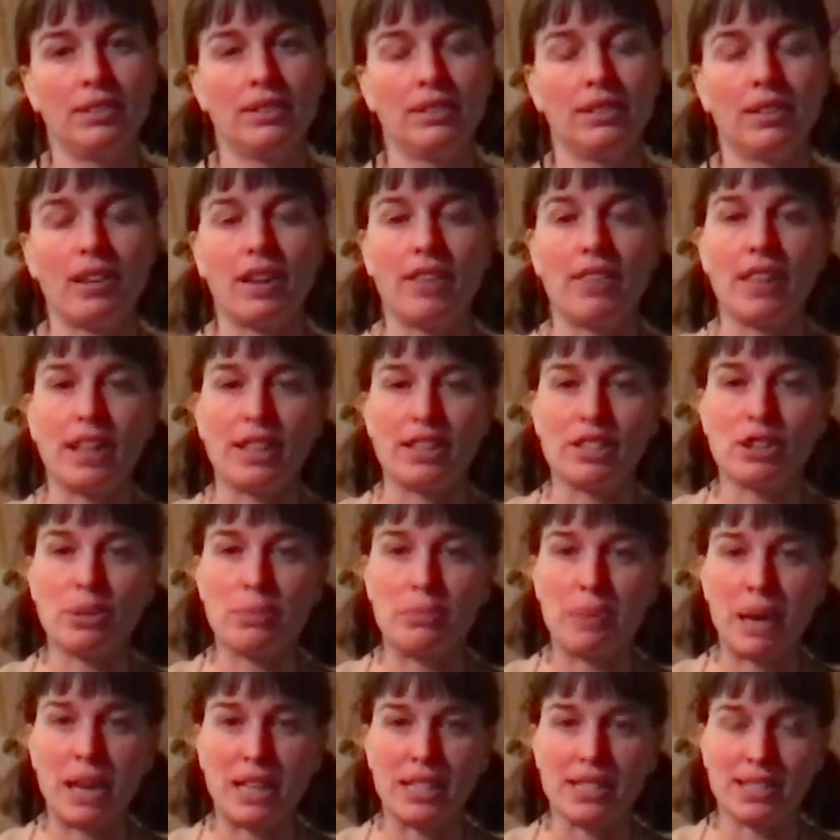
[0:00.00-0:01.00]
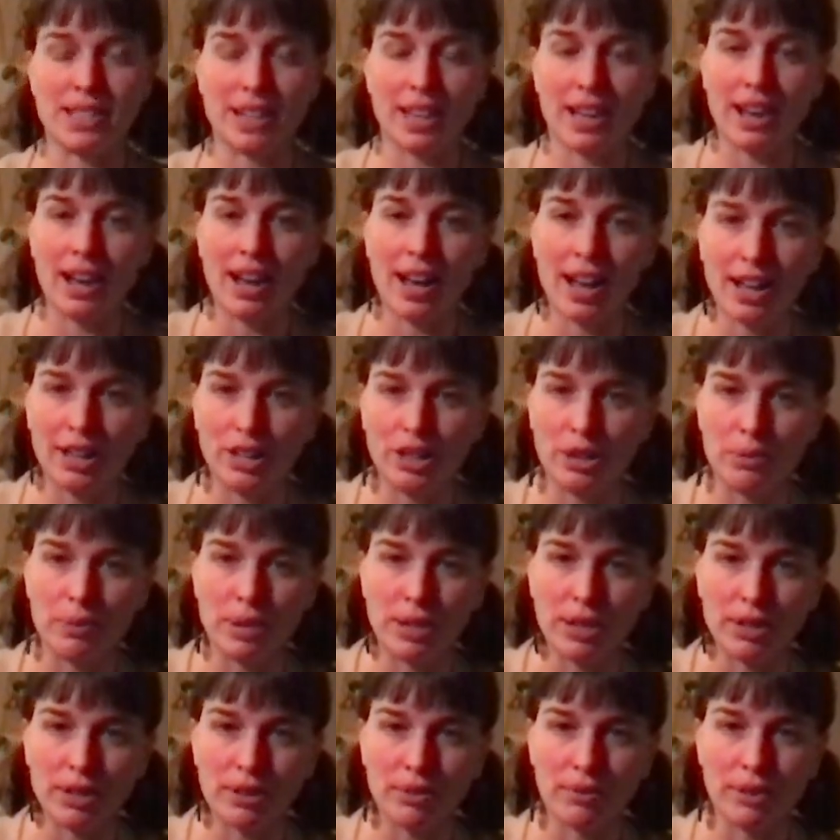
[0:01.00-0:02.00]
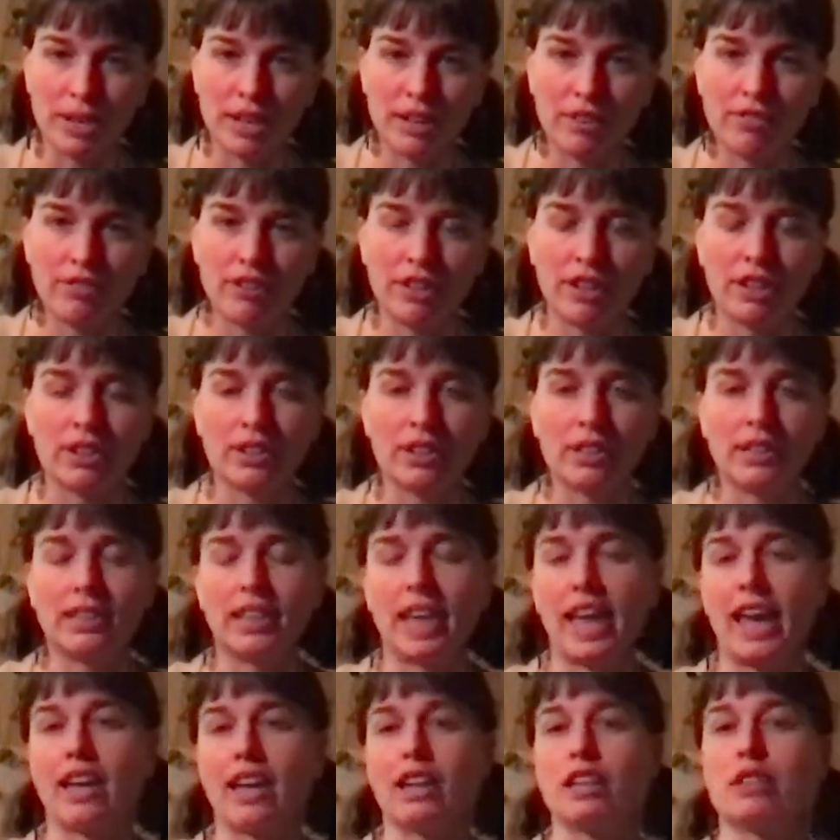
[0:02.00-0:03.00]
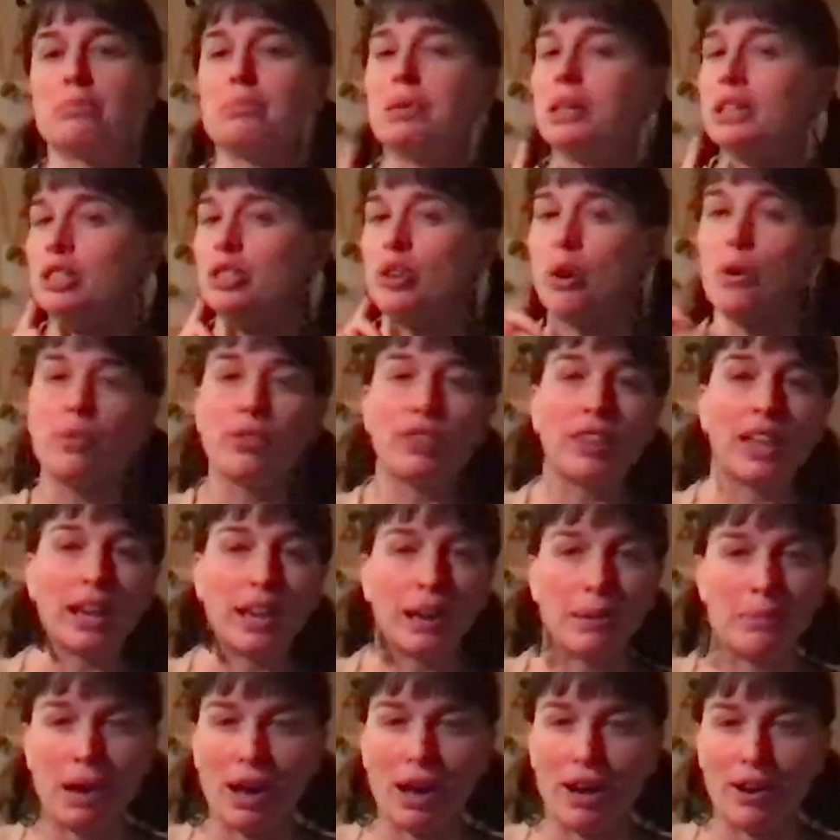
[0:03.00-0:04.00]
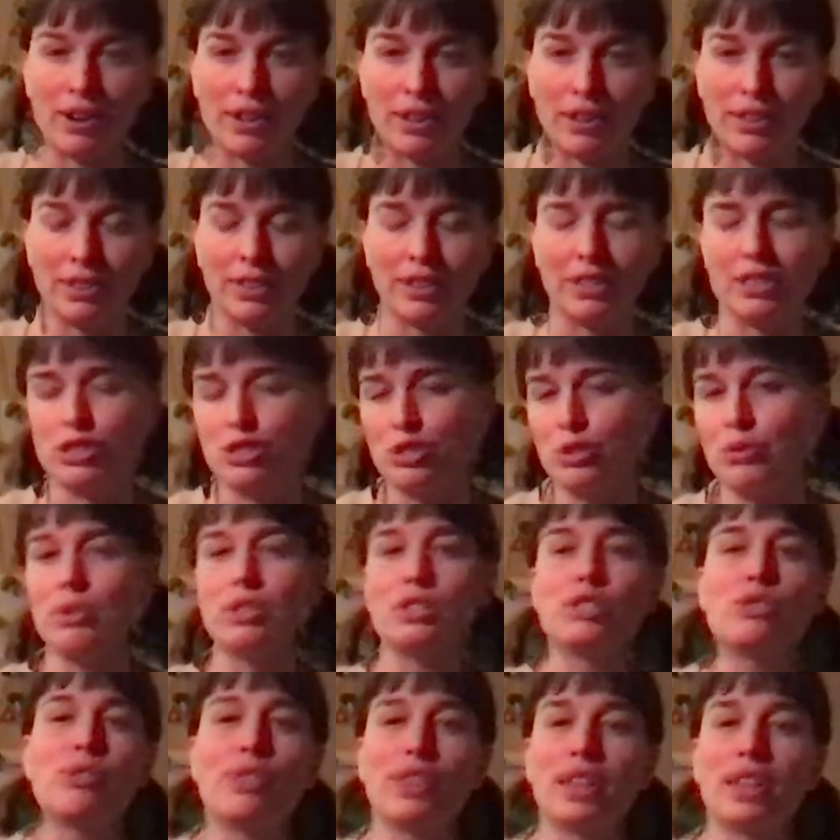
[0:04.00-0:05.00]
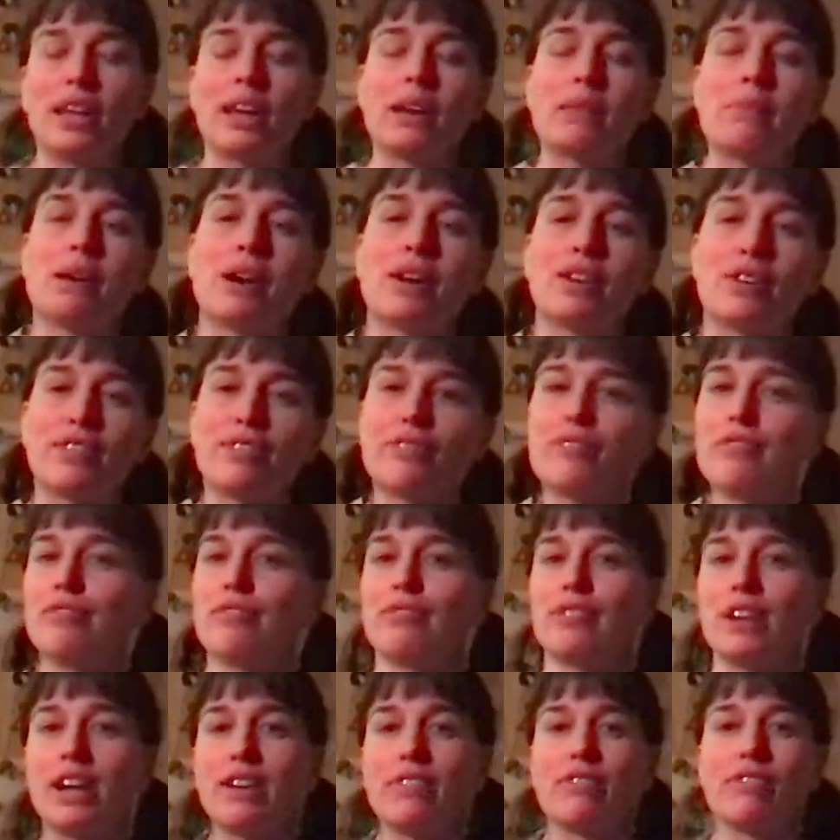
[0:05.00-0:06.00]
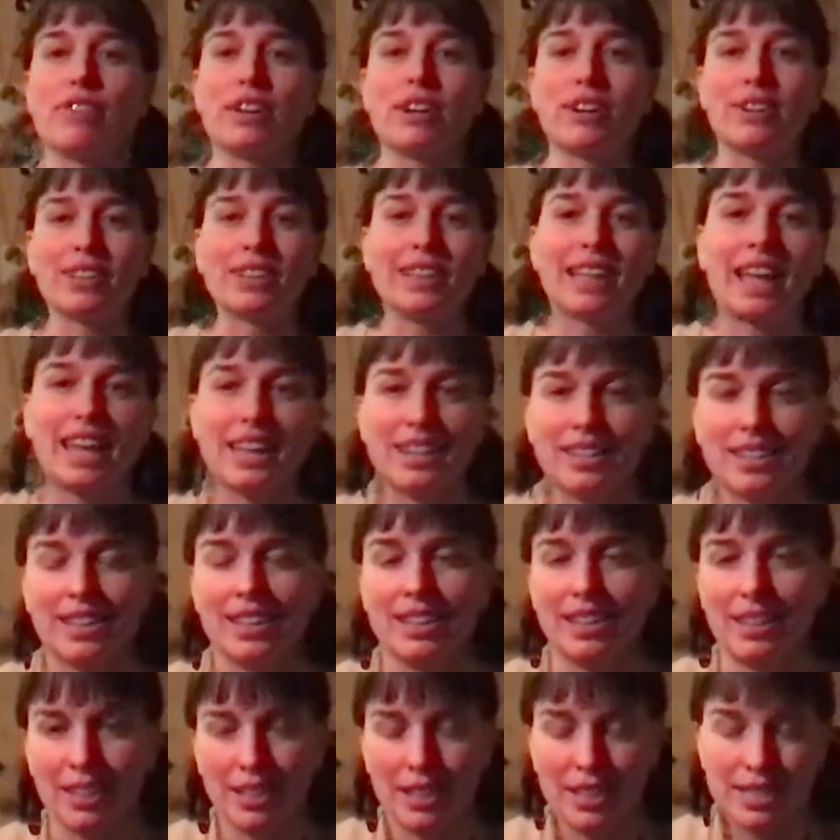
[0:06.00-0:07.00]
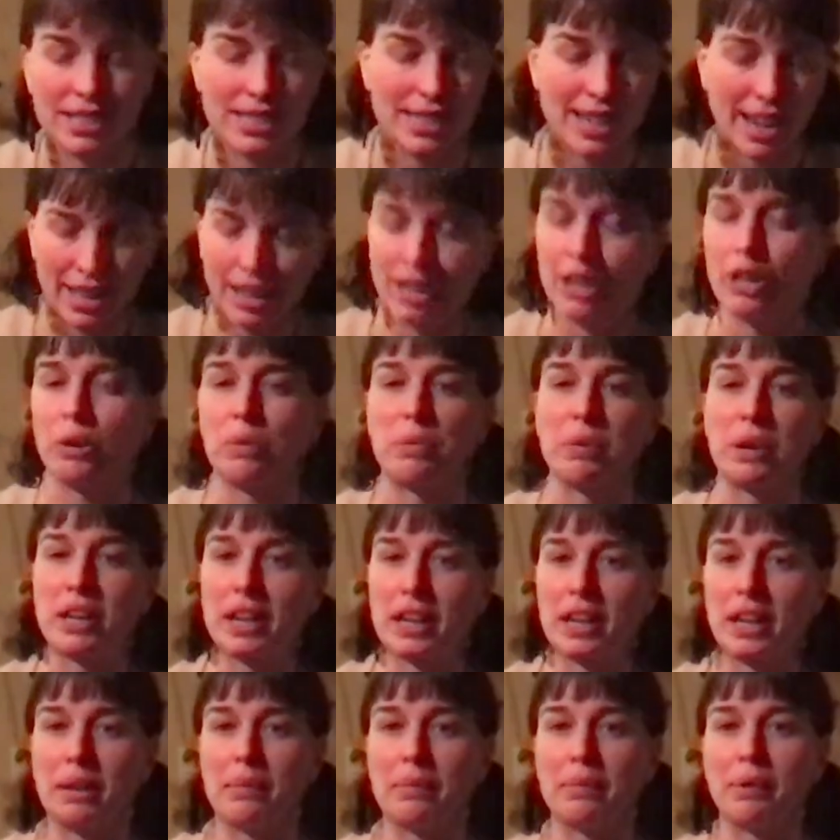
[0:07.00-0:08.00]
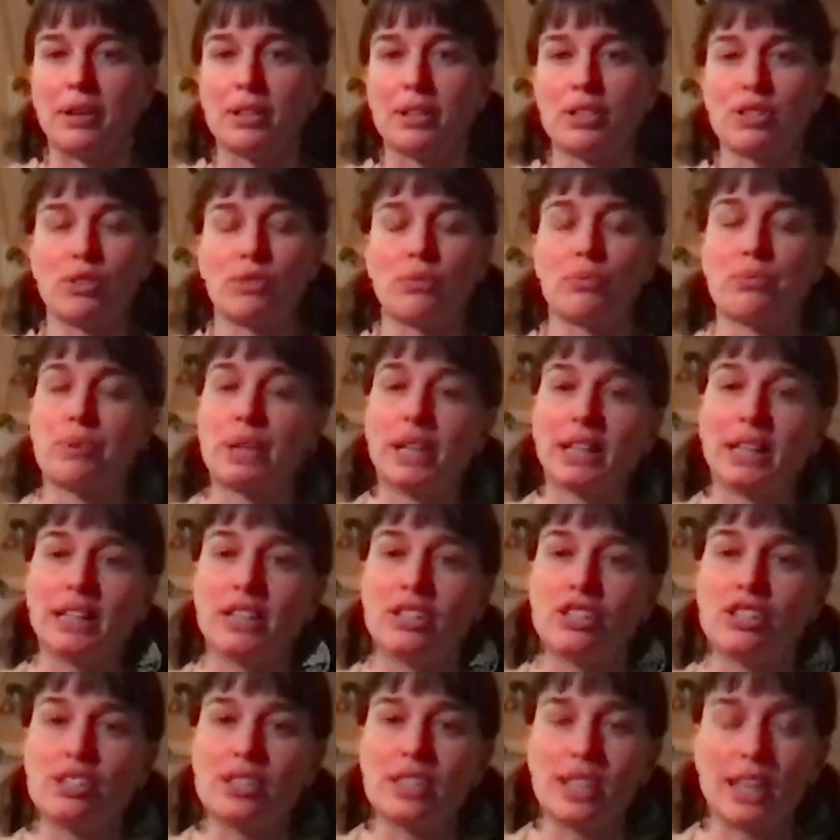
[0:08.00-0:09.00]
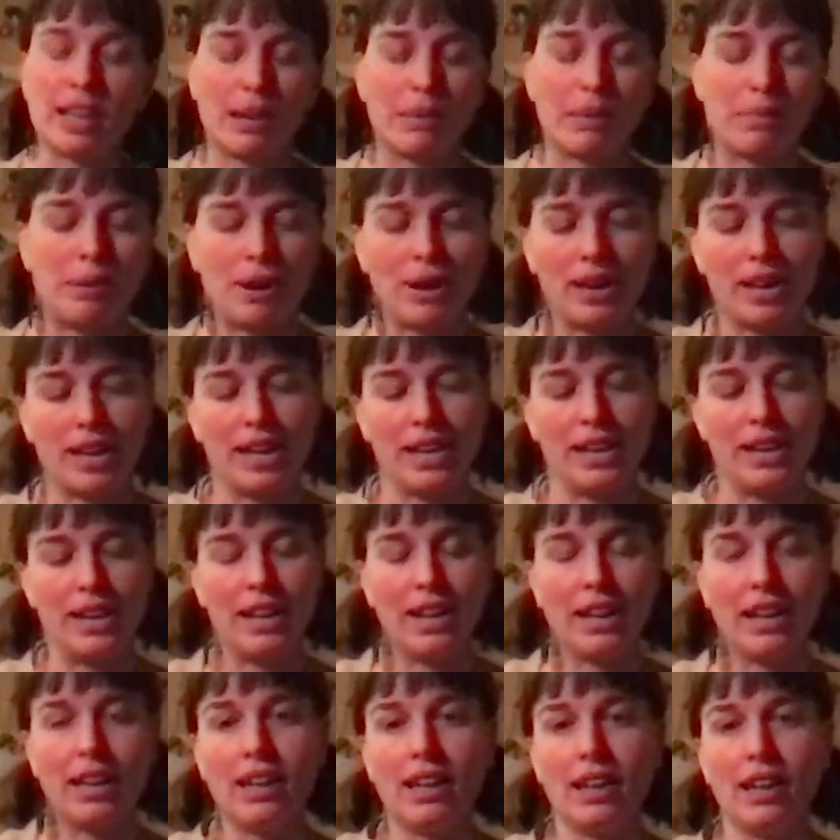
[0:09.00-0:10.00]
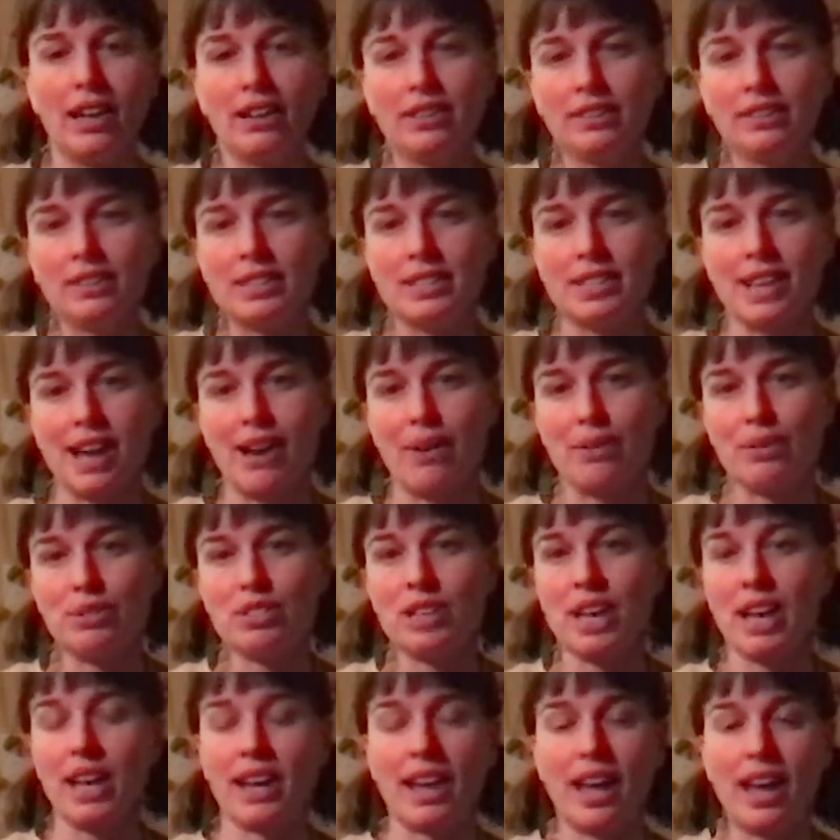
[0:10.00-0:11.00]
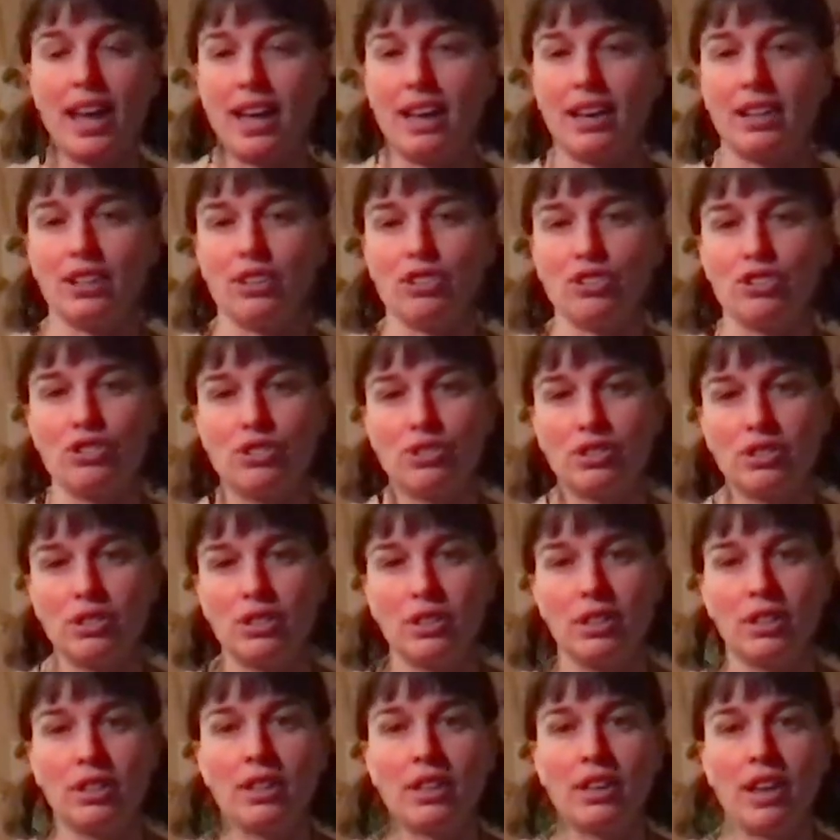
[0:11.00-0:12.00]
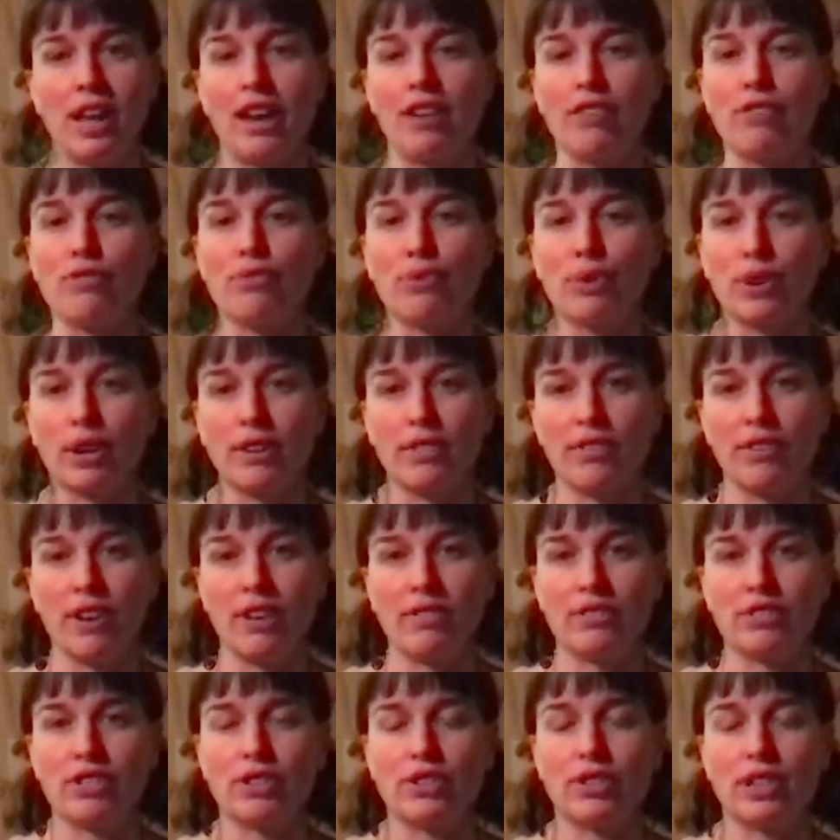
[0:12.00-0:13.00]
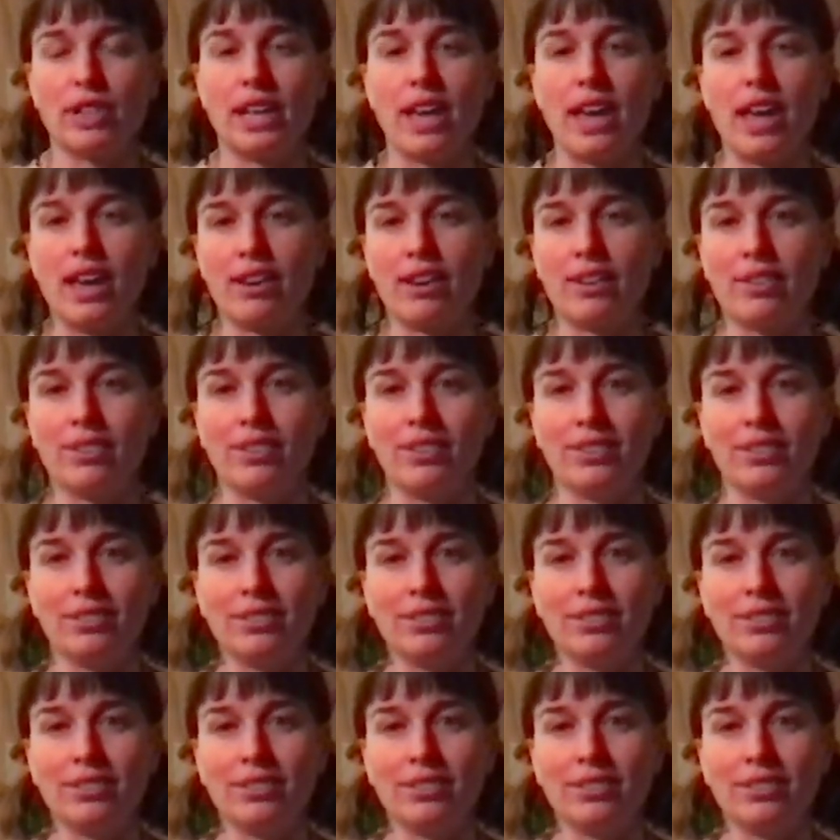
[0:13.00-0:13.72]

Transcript: And that's your basic ka. You want your ring finger to land, but don't think about it. As soon as you think about your ring finger landing, it's not going to work anymore. So really just think about hitting this outside edge at a 45-degree angle,